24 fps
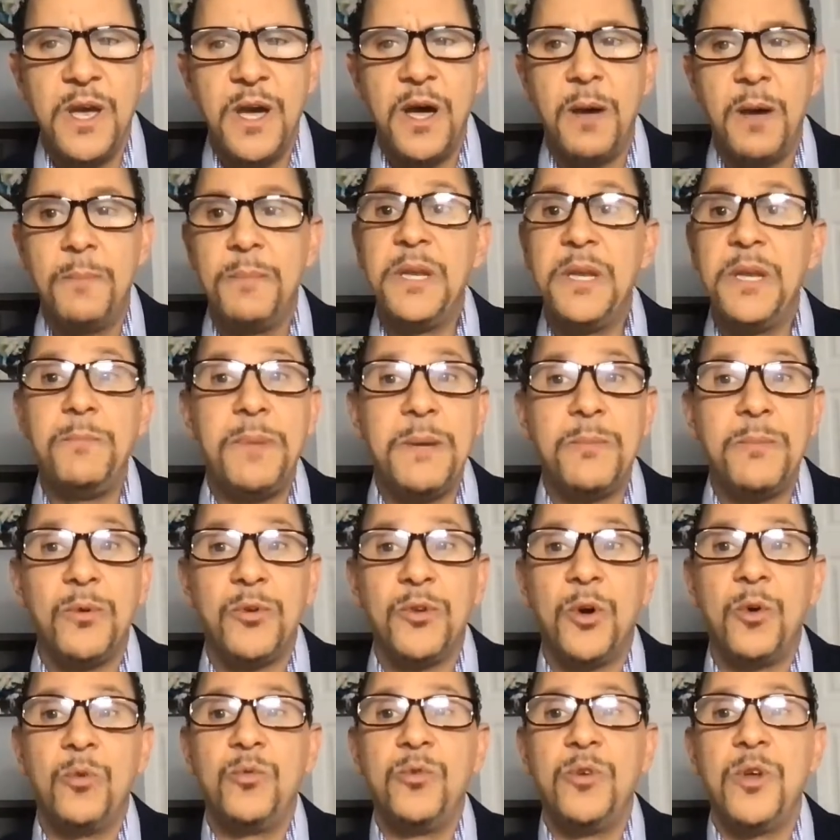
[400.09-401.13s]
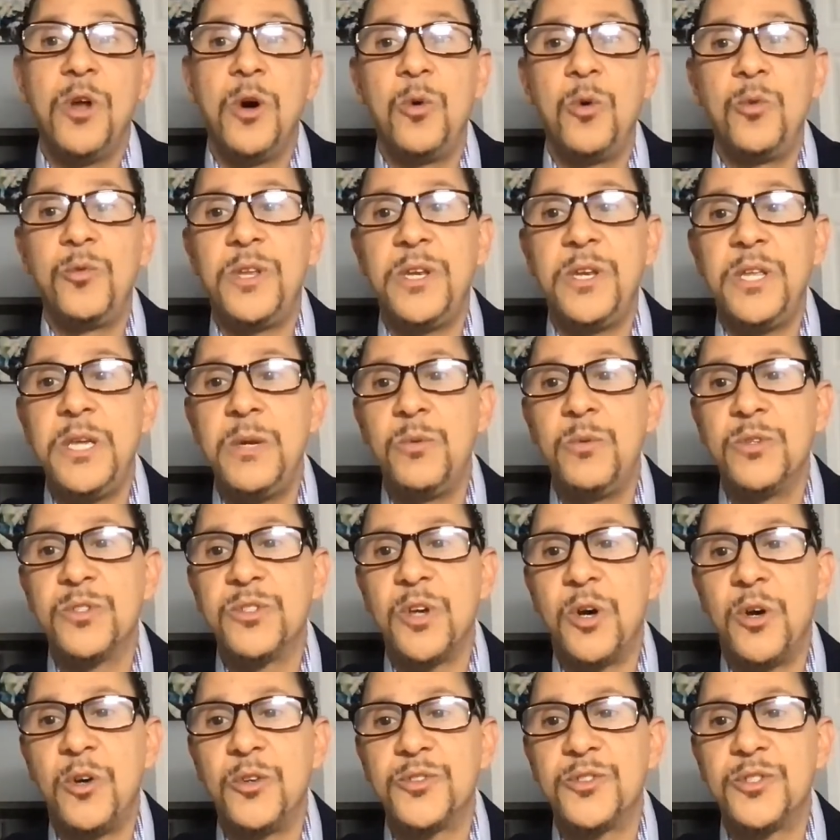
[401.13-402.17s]
Many people don't know that he was
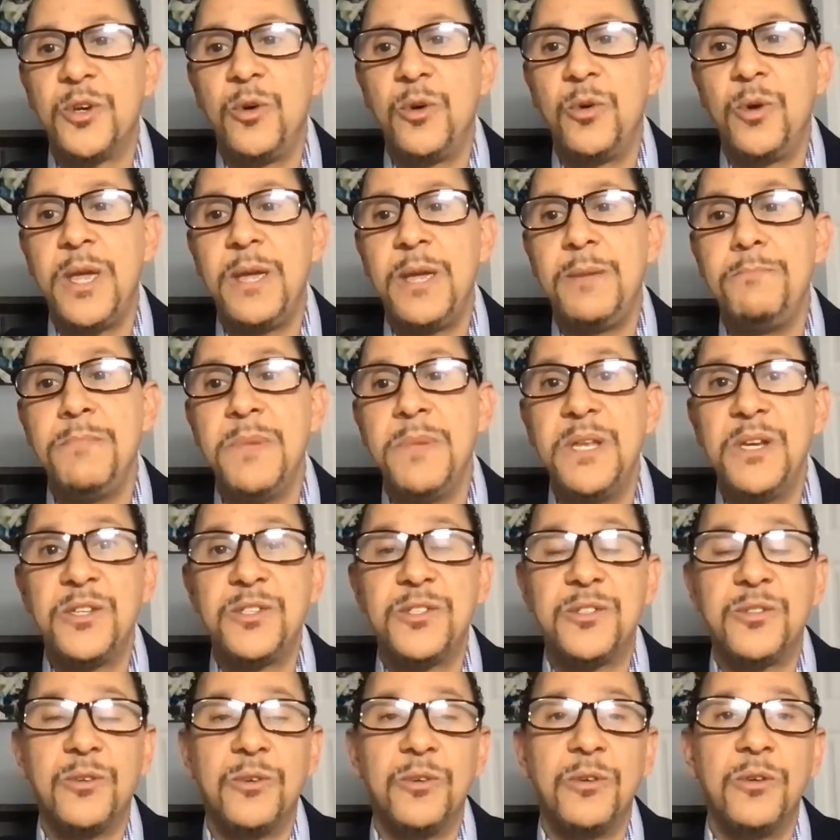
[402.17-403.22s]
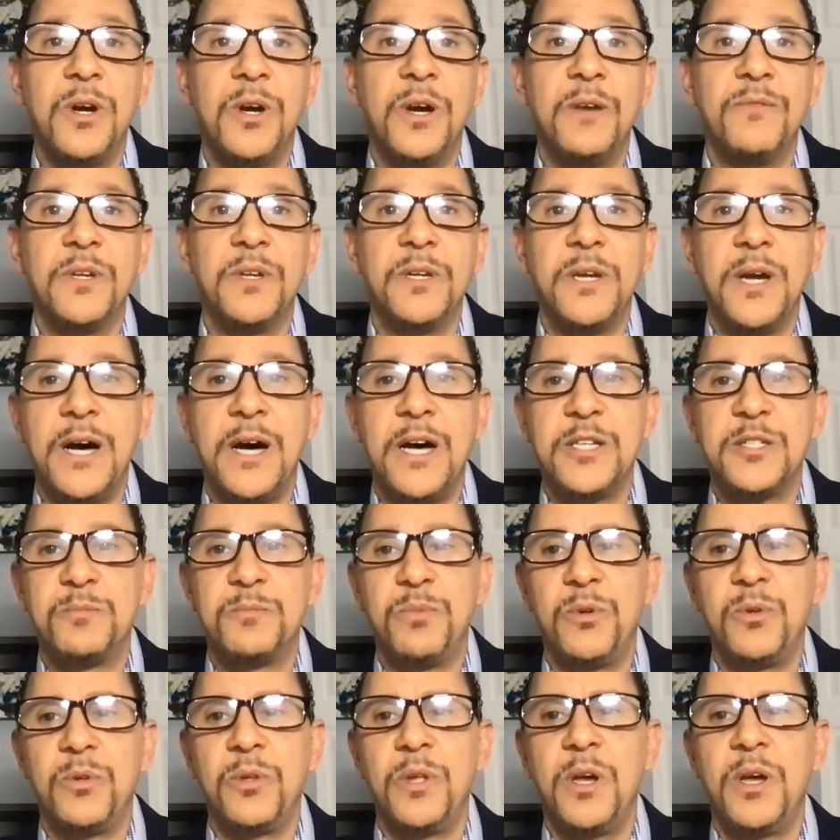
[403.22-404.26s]
also a minister of the
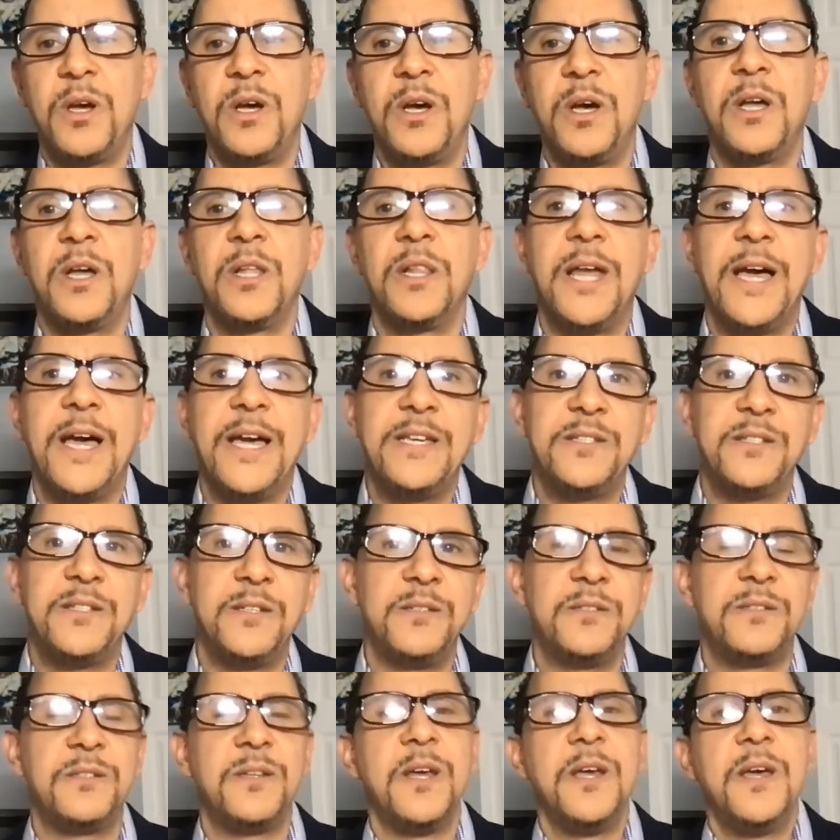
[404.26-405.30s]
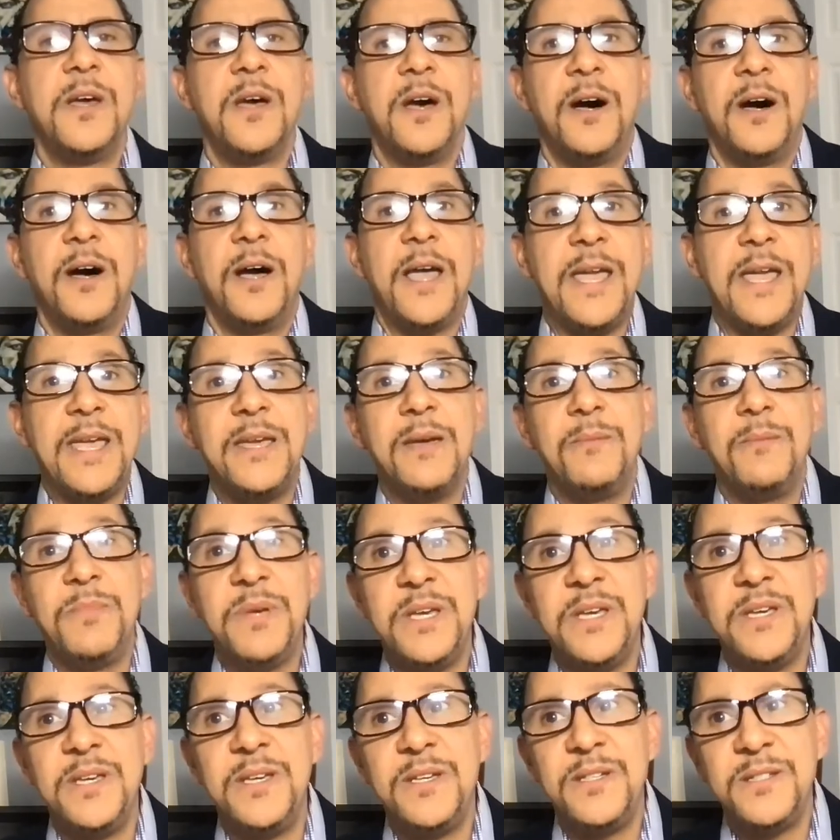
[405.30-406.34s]
gospel, a licensed
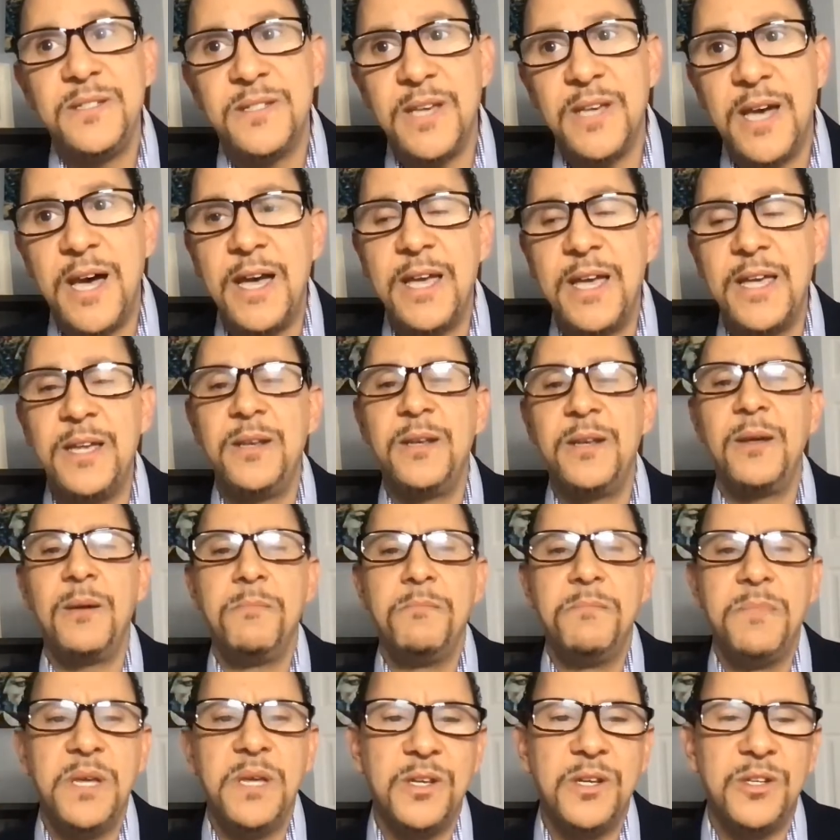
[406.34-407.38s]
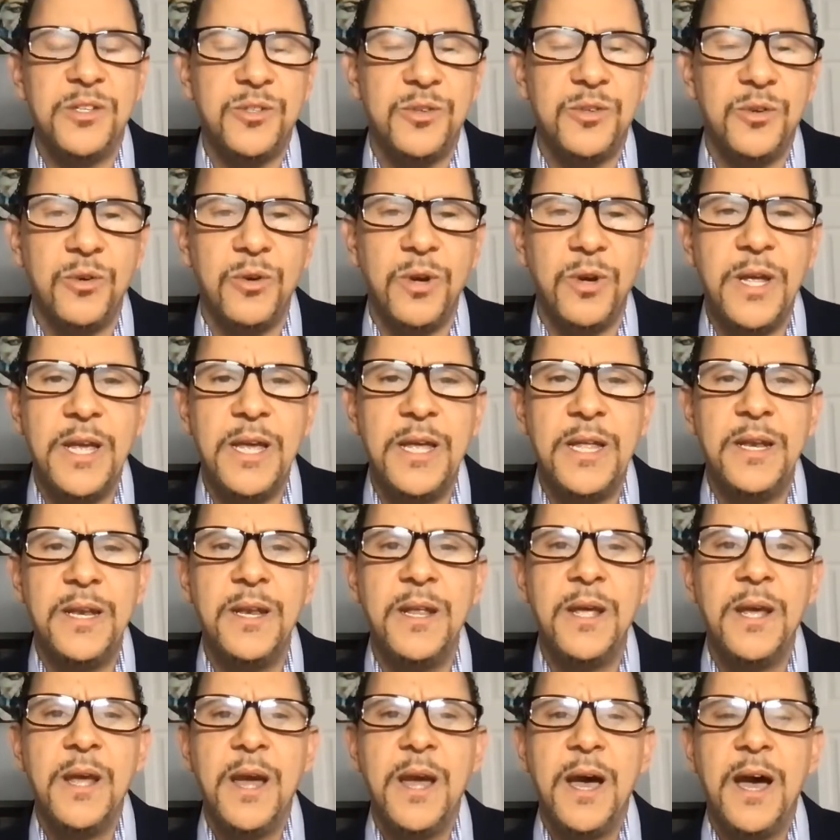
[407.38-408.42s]
AME Zion minister.
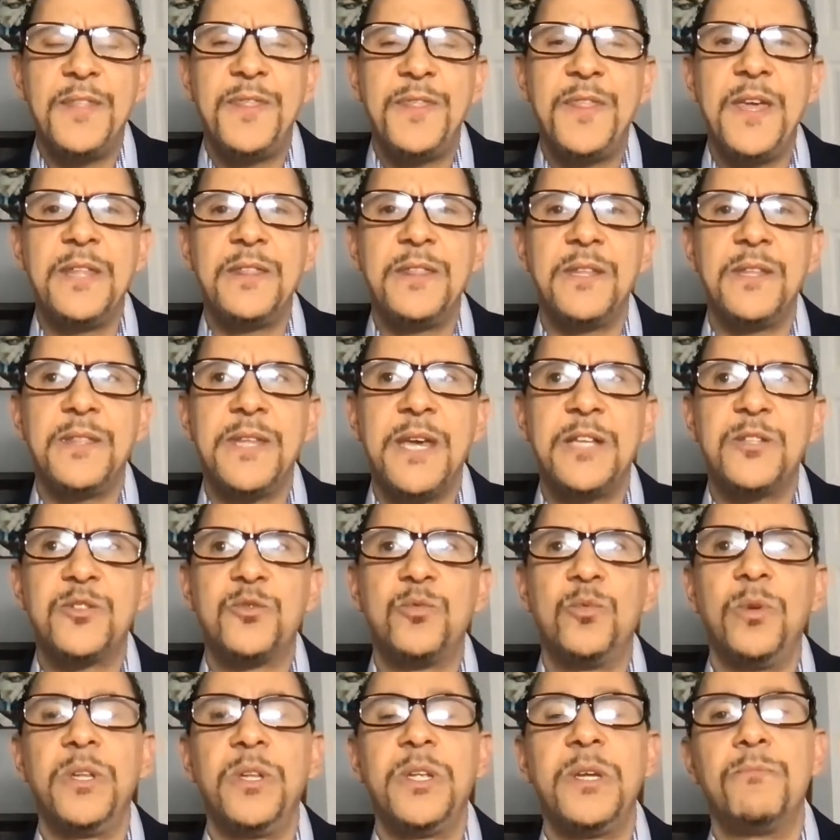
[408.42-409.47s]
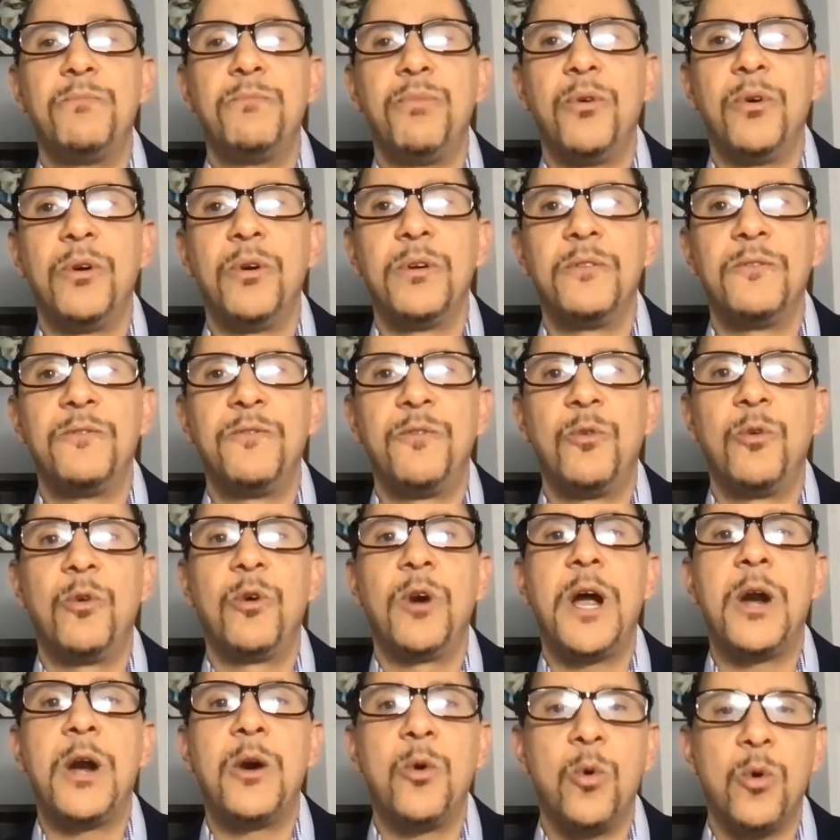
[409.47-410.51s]
And I think that that's really important
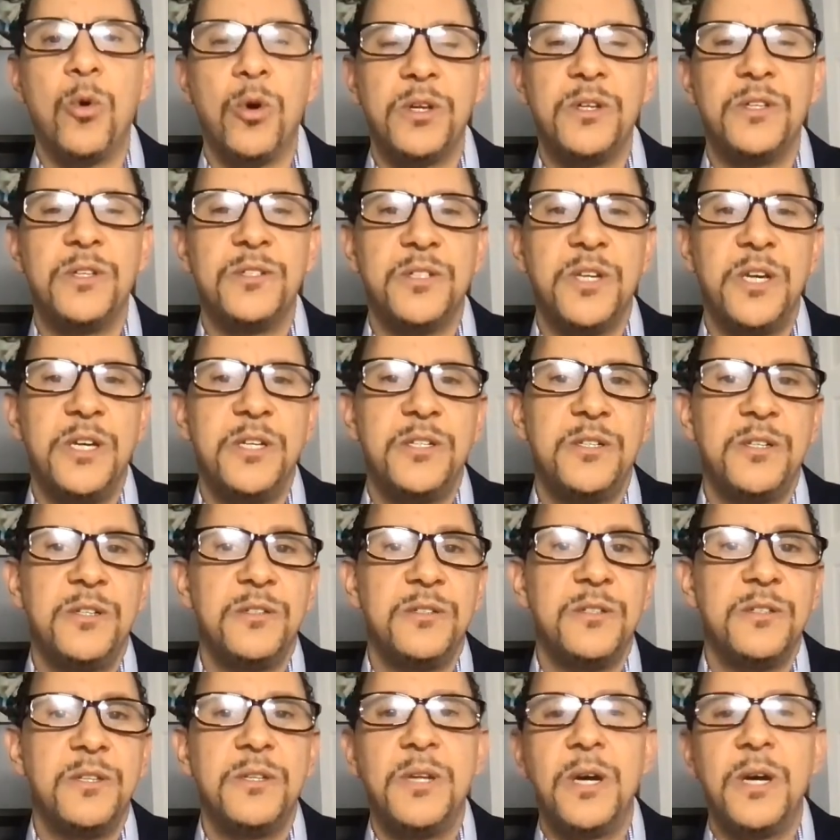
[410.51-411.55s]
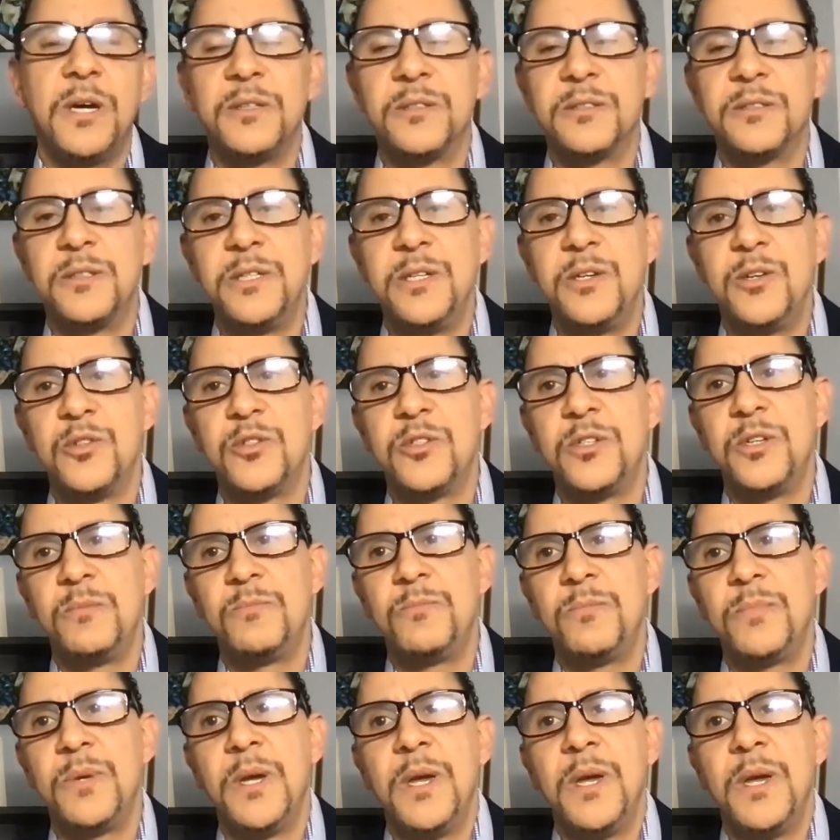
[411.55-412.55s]
for our organizations, the Douglass Leadership